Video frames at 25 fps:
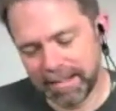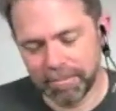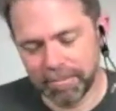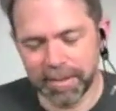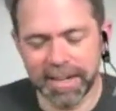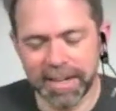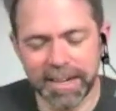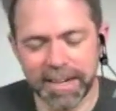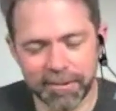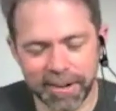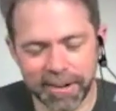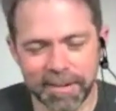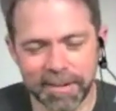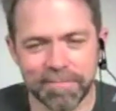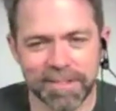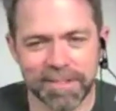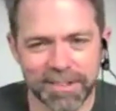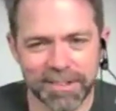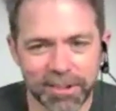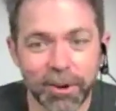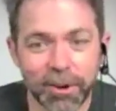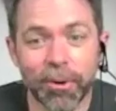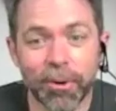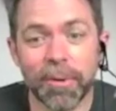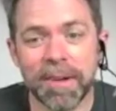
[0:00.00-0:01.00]
But anyway,
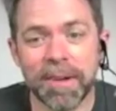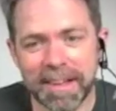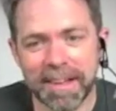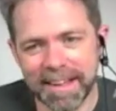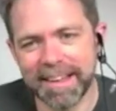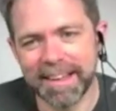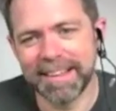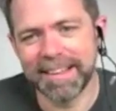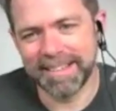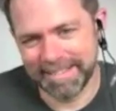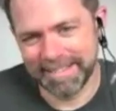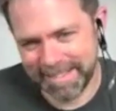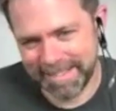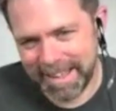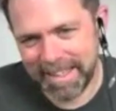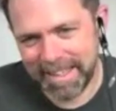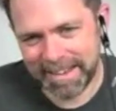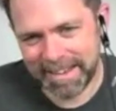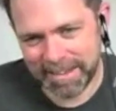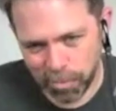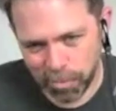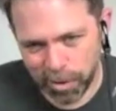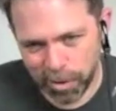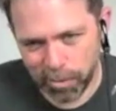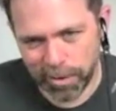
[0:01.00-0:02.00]
so
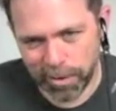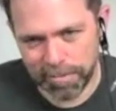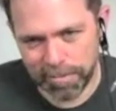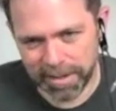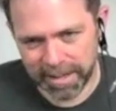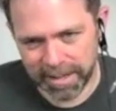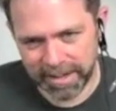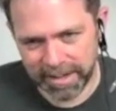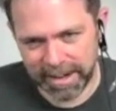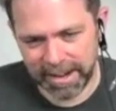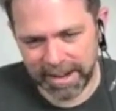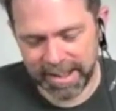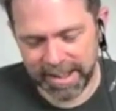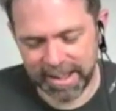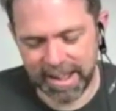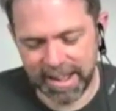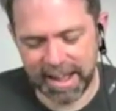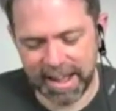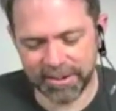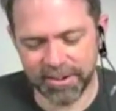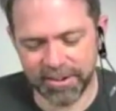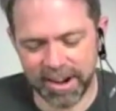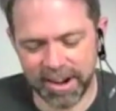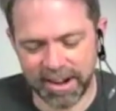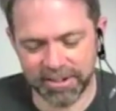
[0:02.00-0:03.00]
that's one way I've been getting
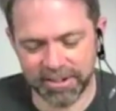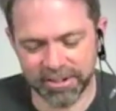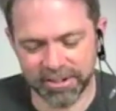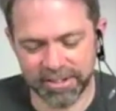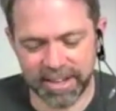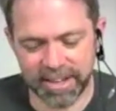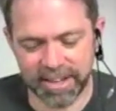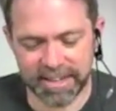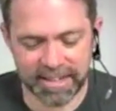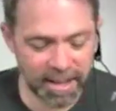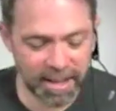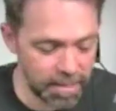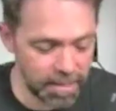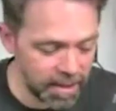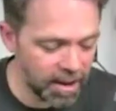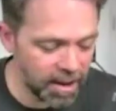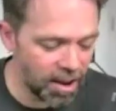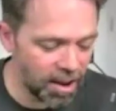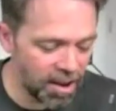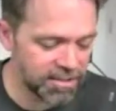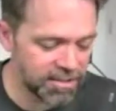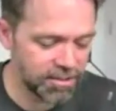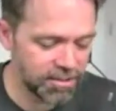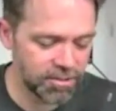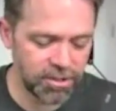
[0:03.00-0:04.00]
extra exercise, and then
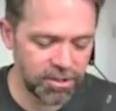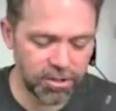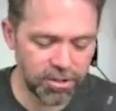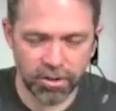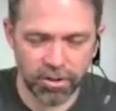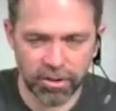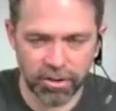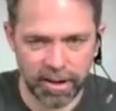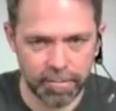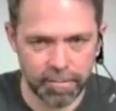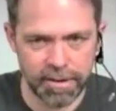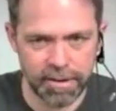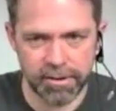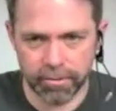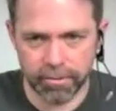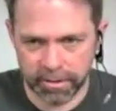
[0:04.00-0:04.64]
also yoga. I've been